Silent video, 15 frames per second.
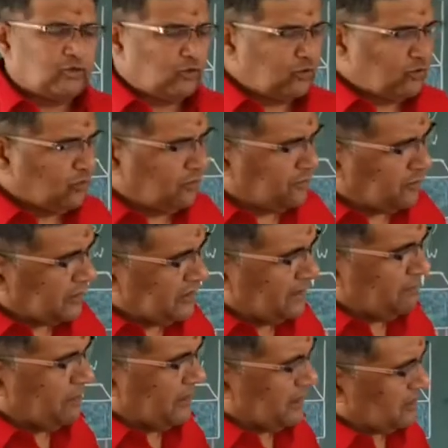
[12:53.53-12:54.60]
show you, for
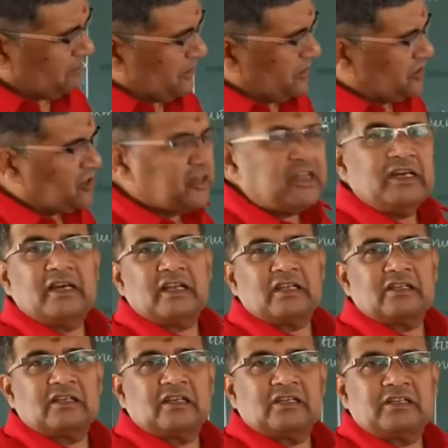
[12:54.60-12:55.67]
example, it is mentioned here
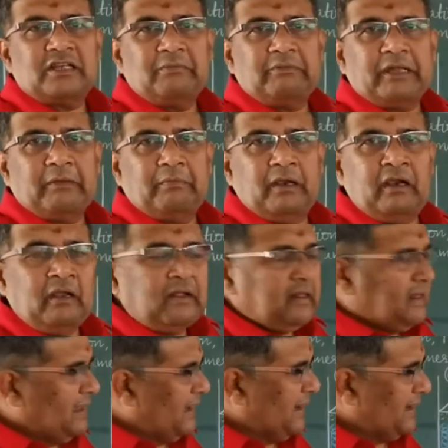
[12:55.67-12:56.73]
as a steam table,
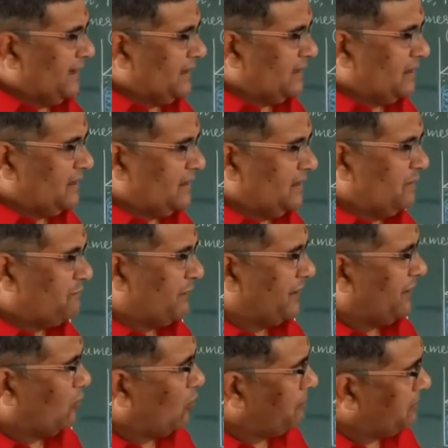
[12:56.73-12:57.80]
and if
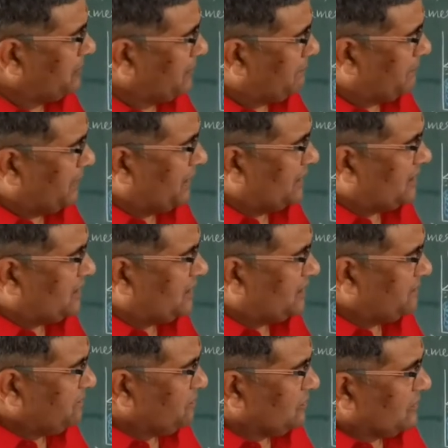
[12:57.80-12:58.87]
I open the page,
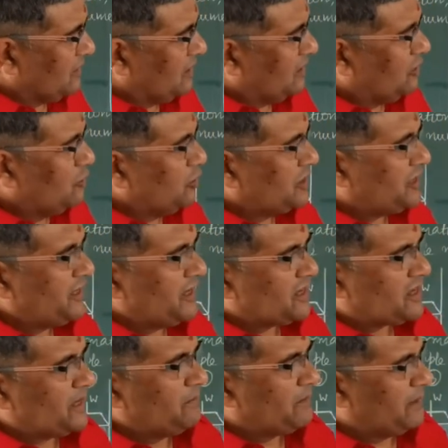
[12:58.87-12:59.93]
you will see a
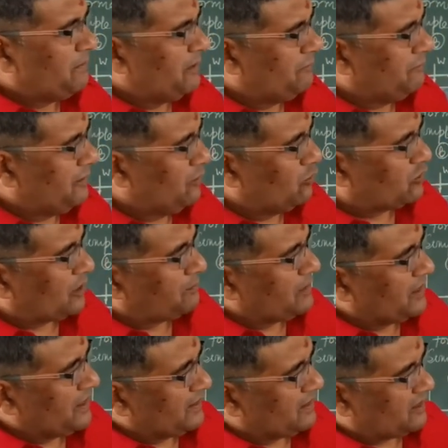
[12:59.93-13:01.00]
steam table will look
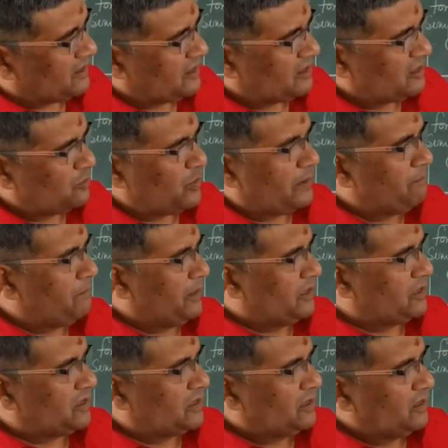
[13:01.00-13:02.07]
something like this. This is one
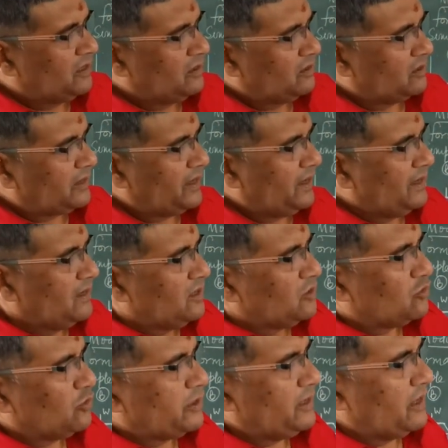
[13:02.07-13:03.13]
page. Okay,
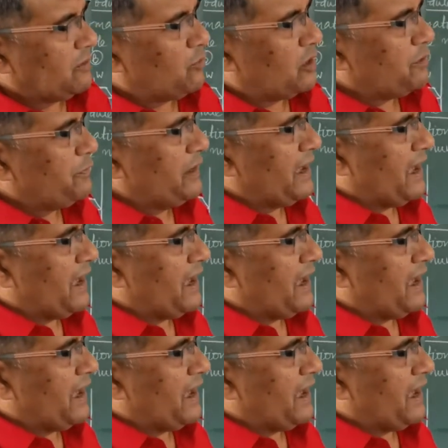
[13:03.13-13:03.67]
so here what we